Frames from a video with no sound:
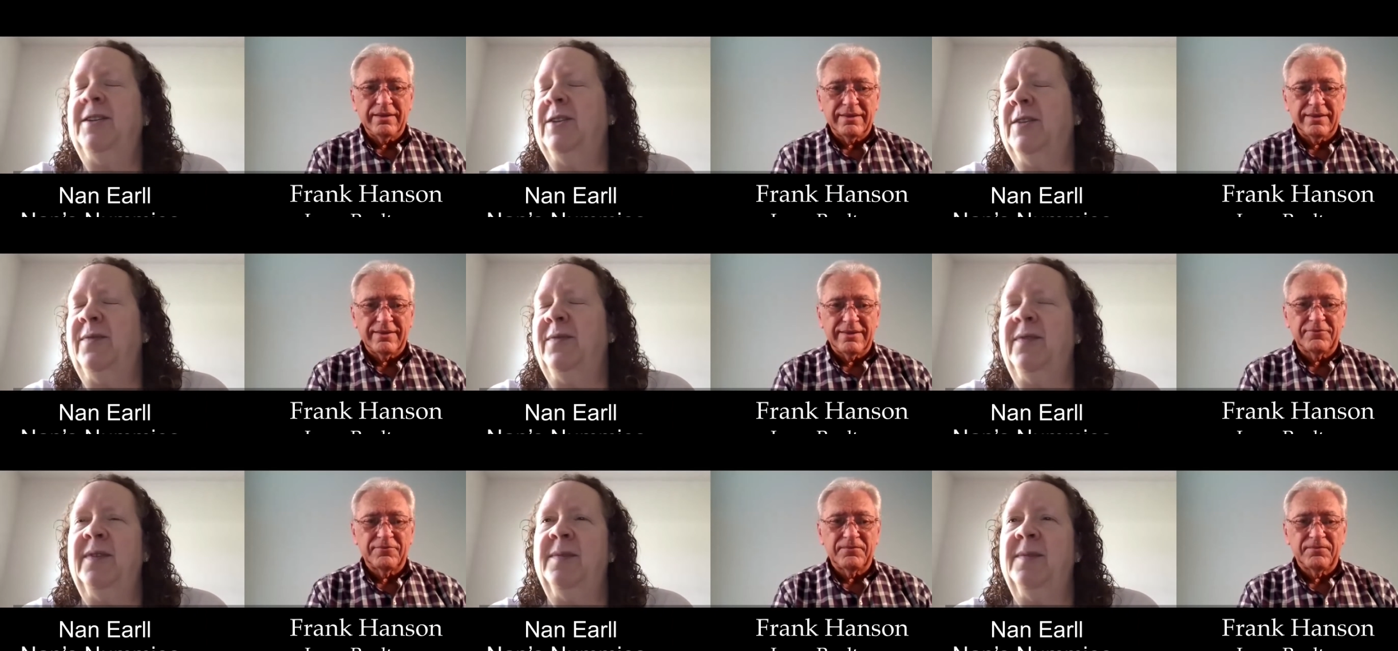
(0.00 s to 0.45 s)

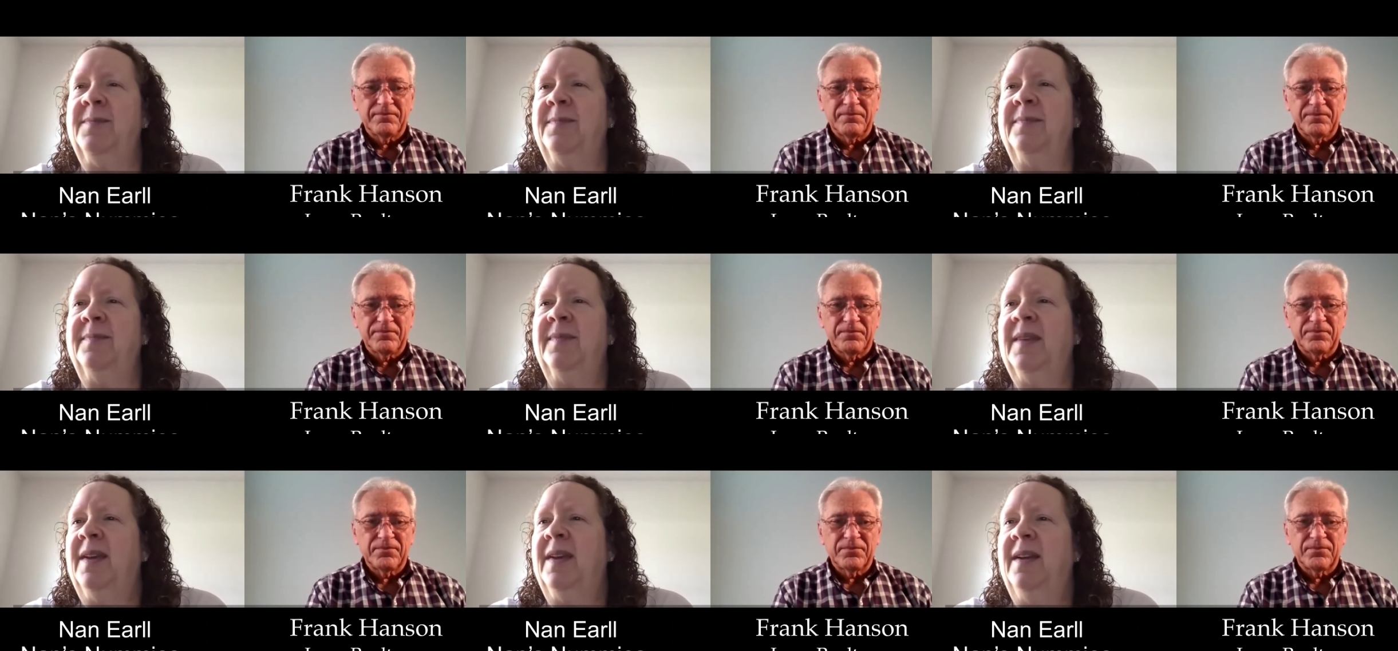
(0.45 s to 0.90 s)
Speaker 1: from
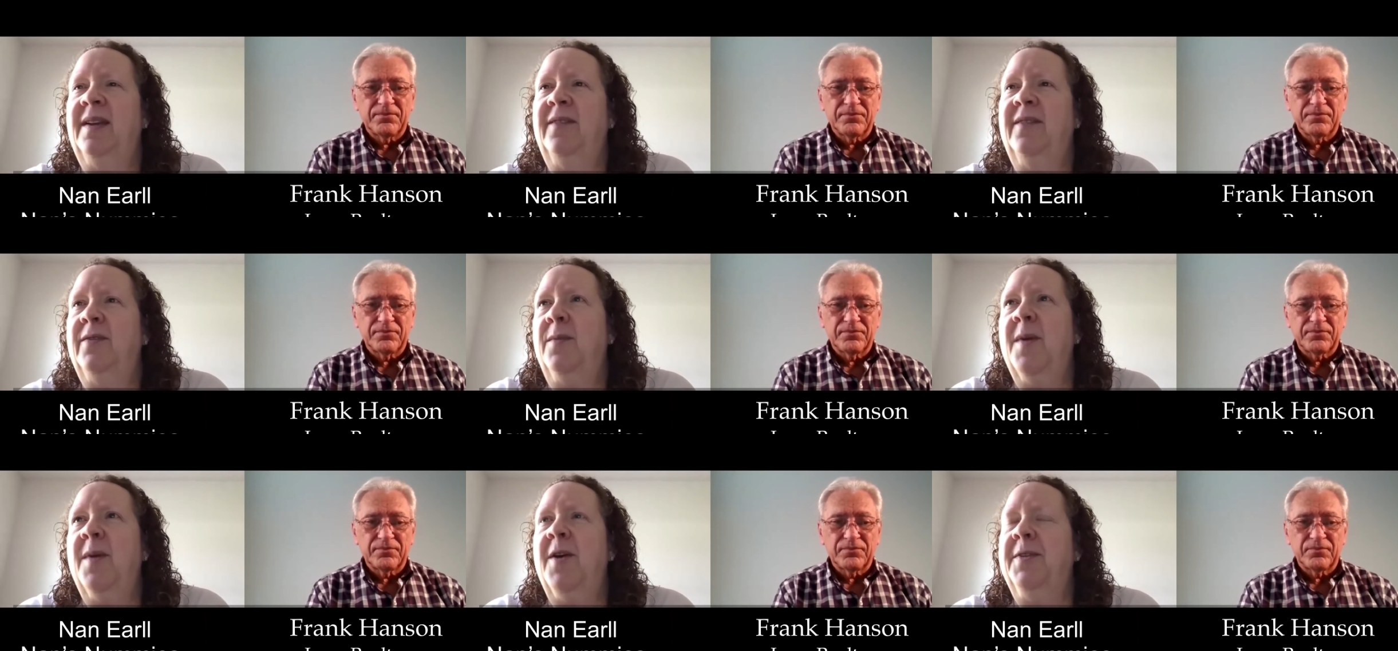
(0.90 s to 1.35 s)
from all
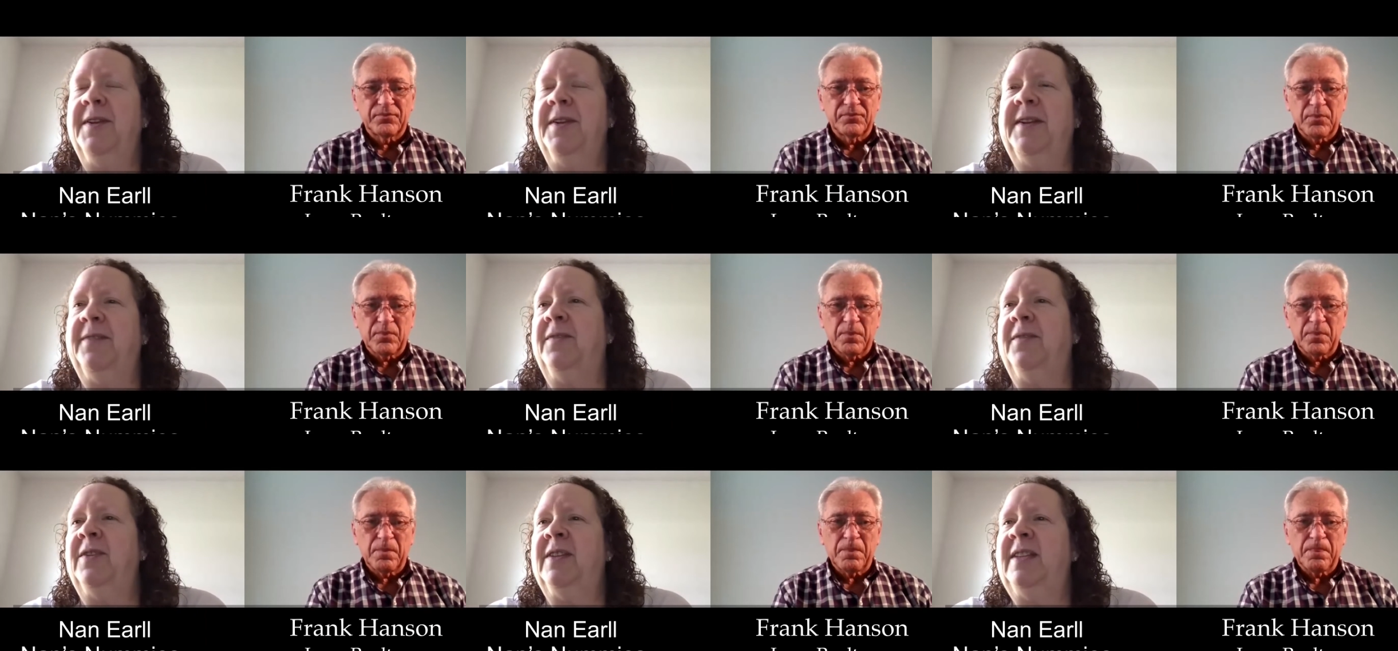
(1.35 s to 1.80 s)
the different
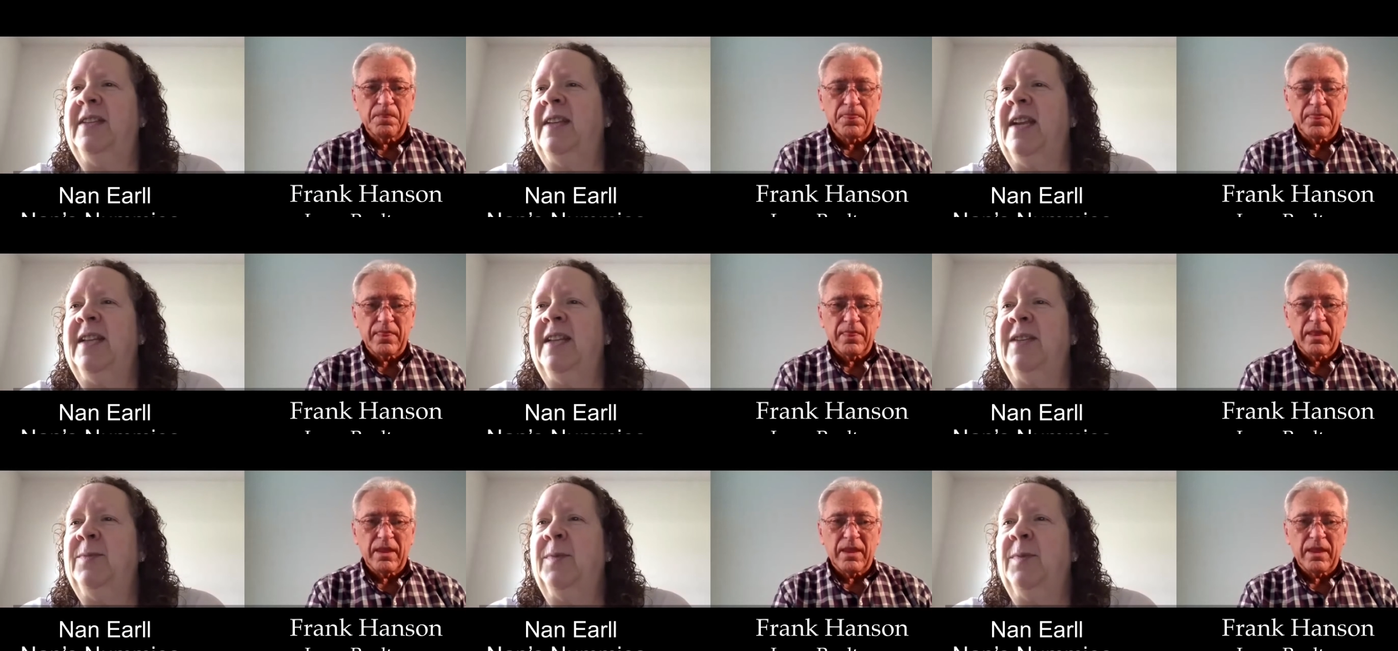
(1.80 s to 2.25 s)
states
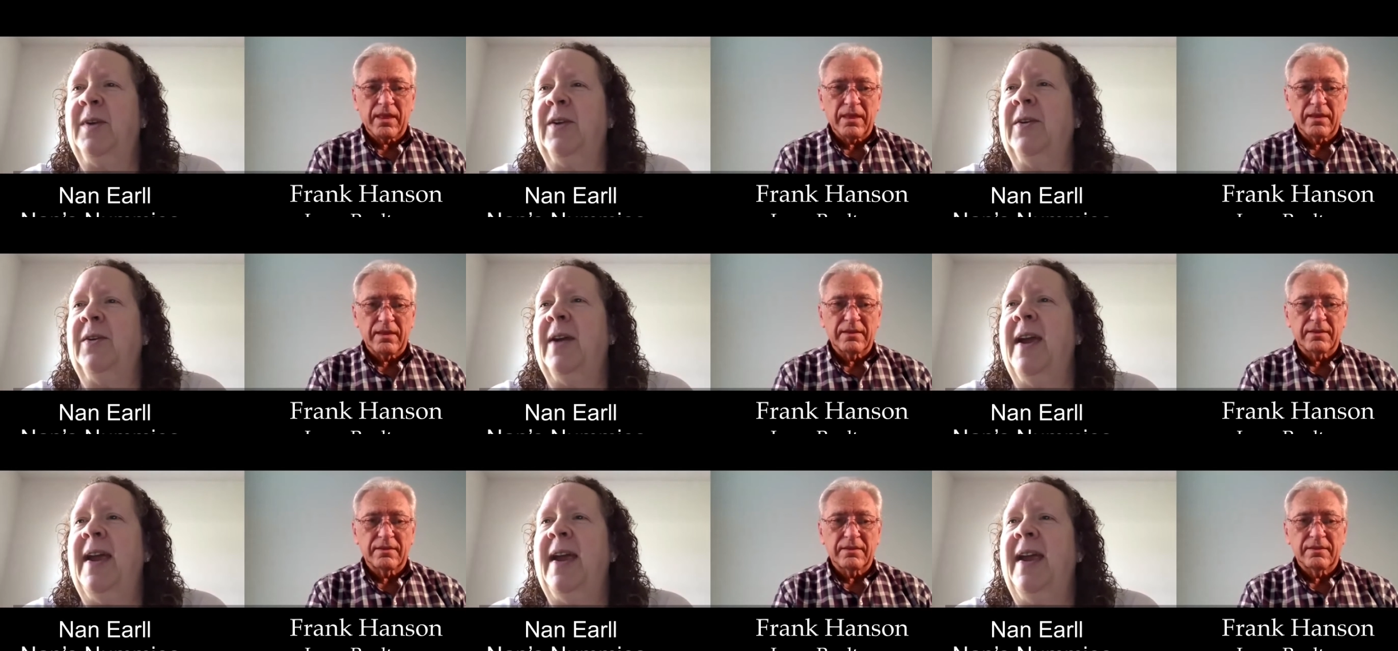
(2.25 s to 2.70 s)
were great.